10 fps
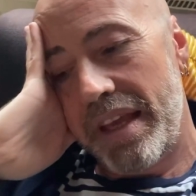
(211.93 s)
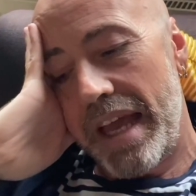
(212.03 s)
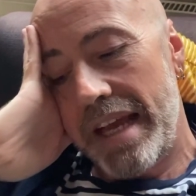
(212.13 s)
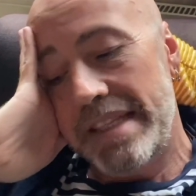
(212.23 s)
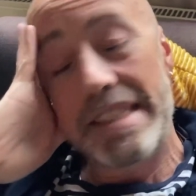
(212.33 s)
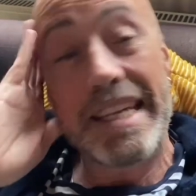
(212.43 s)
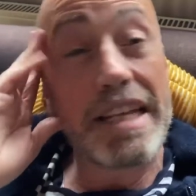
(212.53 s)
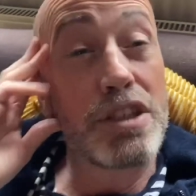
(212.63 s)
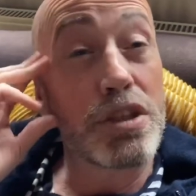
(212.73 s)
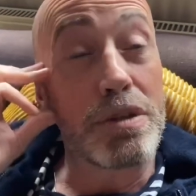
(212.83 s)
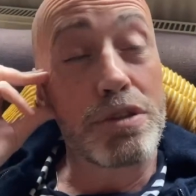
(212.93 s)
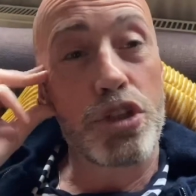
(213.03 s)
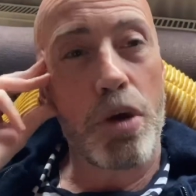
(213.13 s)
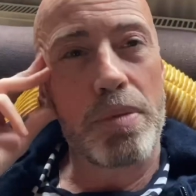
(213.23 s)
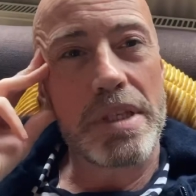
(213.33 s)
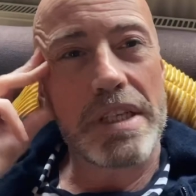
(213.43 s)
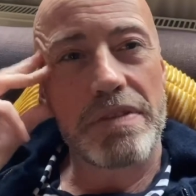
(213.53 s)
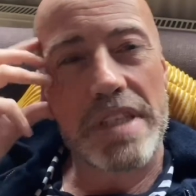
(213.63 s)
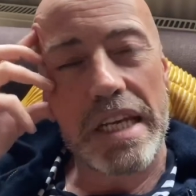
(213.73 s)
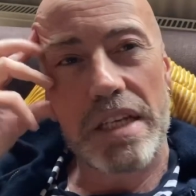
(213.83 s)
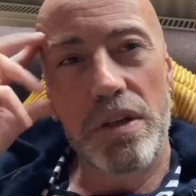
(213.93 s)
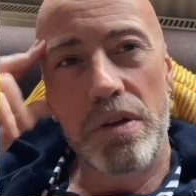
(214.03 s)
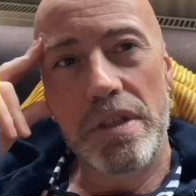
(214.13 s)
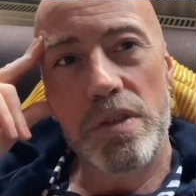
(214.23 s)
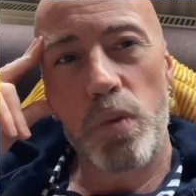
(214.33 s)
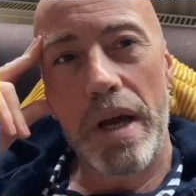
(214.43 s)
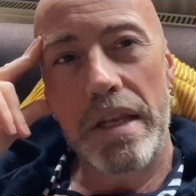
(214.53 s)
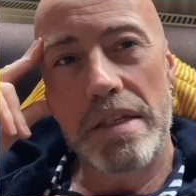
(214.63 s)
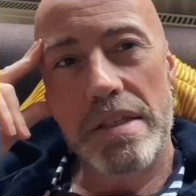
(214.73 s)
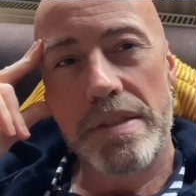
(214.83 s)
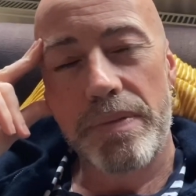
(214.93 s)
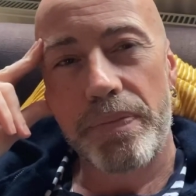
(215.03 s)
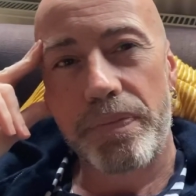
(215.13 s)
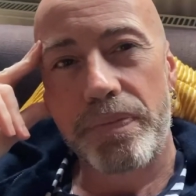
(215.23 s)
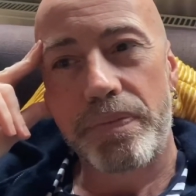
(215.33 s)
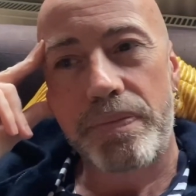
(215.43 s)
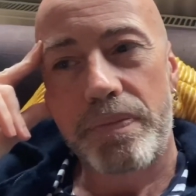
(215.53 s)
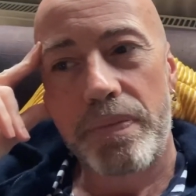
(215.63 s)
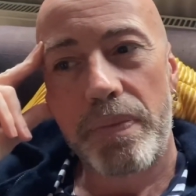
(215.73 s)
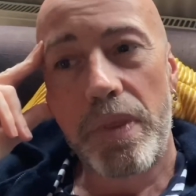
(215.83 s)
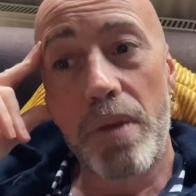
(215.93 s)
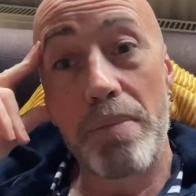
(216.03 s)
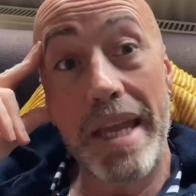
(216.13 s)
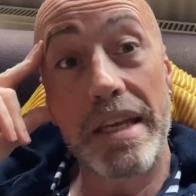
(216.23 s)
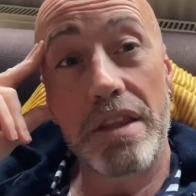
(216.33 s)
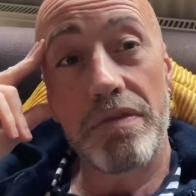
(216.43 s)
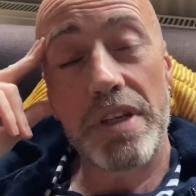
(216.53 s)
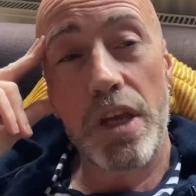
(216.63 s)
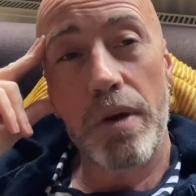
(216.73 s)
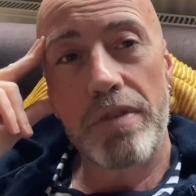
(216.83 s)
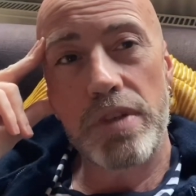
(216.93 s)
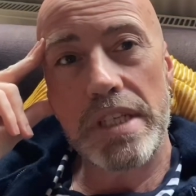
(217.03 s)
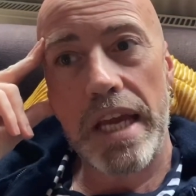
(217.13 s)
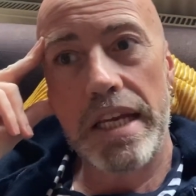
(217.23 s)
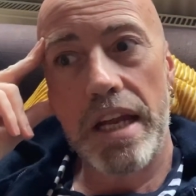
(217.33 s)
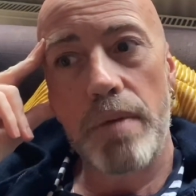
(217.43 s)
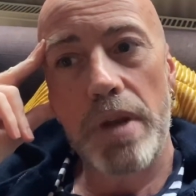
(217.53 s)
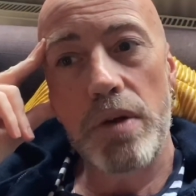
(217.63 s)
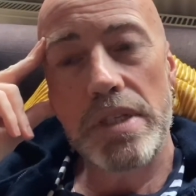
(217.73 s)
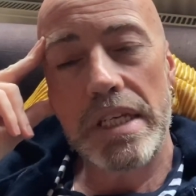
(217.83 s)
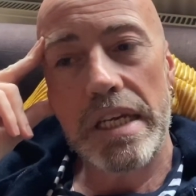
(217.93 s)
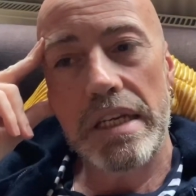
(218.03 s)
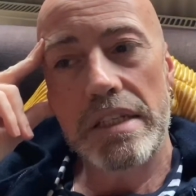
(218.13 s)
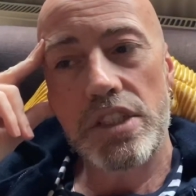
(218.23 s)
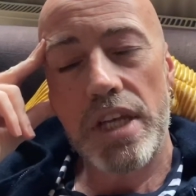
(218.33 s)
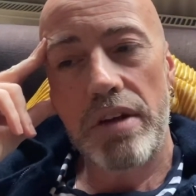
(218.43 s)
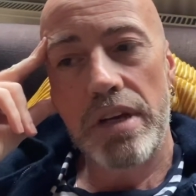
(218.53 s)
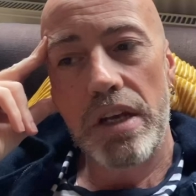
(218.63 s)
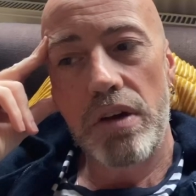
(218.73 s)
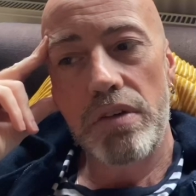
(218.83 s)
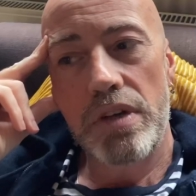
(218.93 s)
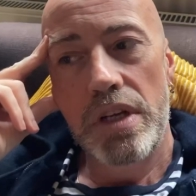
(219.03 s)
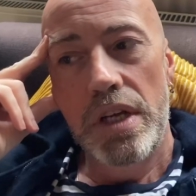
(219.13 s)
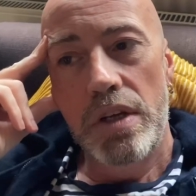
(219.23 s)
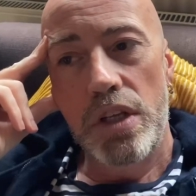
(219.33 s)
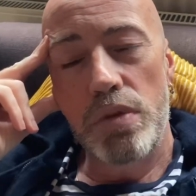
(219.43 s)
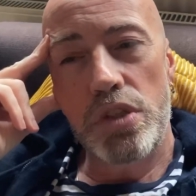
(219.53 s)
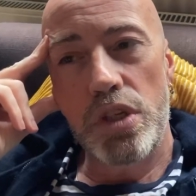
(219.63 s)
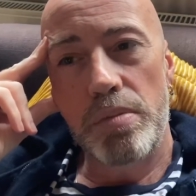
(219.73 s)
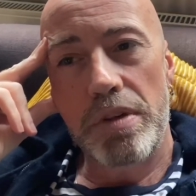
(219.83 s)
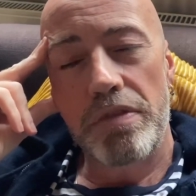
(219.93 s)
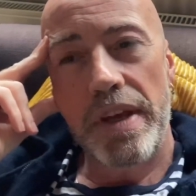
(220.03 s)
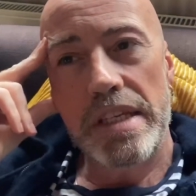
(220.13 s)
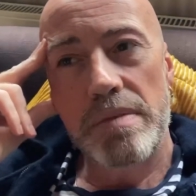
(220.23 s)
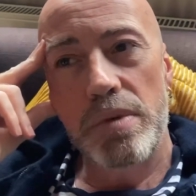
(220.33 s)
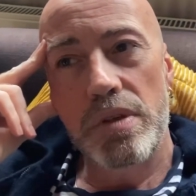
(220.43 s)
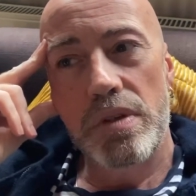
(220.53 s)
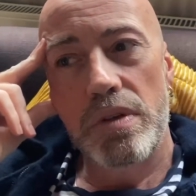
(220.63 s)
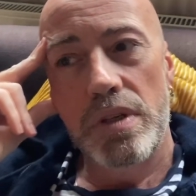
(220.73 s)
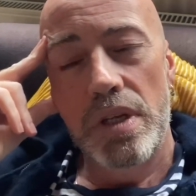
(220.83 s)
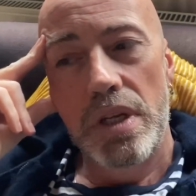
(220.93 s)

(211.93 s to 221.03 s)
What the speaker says: accidental job that I've taken on, as well as making the video every day and uploading it and sharing it on YouTube and Facebook,